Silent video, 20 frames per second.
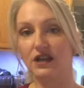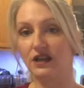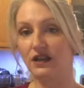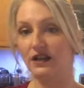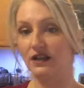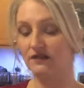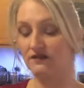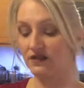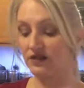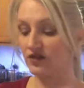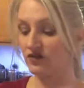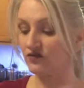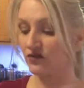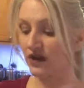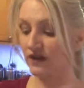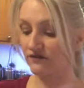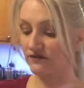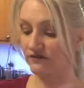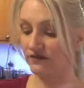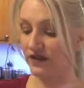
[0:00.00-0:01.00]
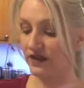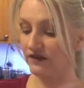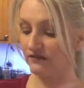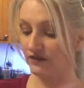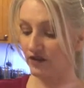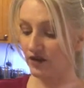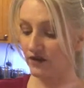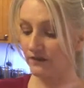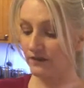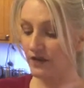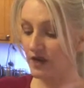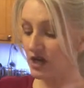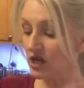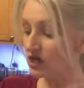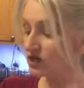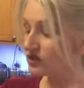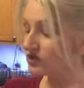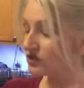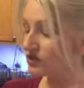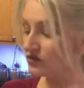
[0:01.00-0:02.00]
and it gives it great flavor.
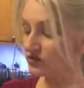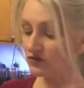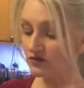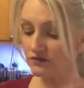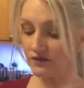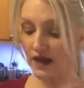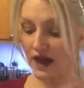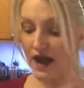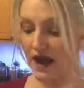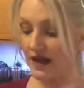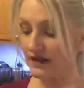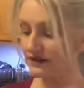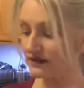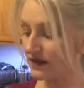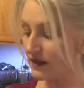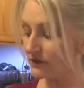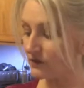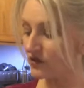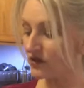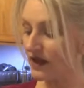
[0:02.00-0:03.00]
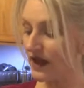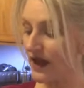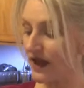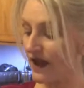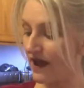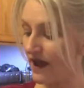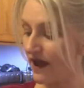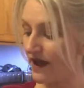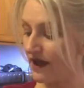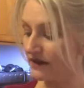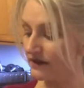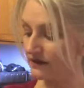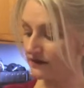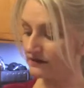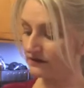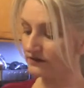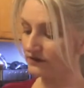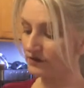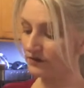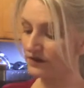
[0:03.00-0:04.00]
To that, I'm going to add
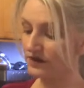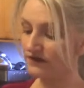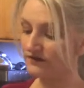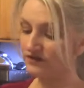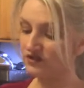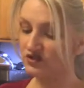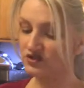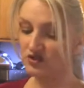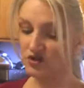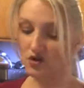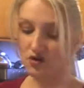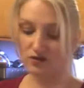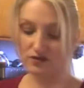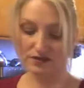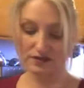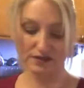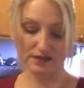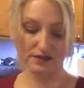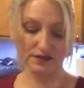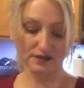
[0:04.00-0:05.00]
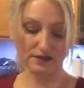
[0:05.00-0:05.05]
a little bit of salt